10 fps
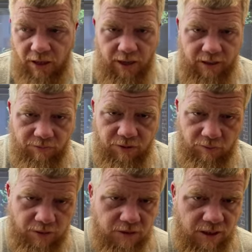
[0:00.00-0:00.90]
and if there
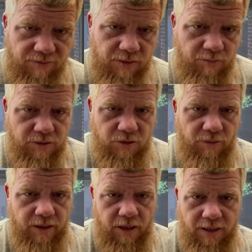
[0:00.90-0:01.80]
was stuff that was
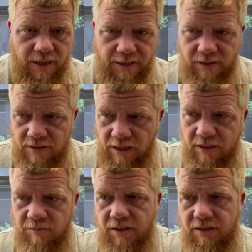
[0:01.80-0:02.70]
going on I could
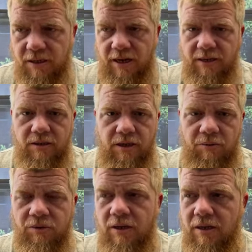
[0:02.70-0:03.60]
document it I could I,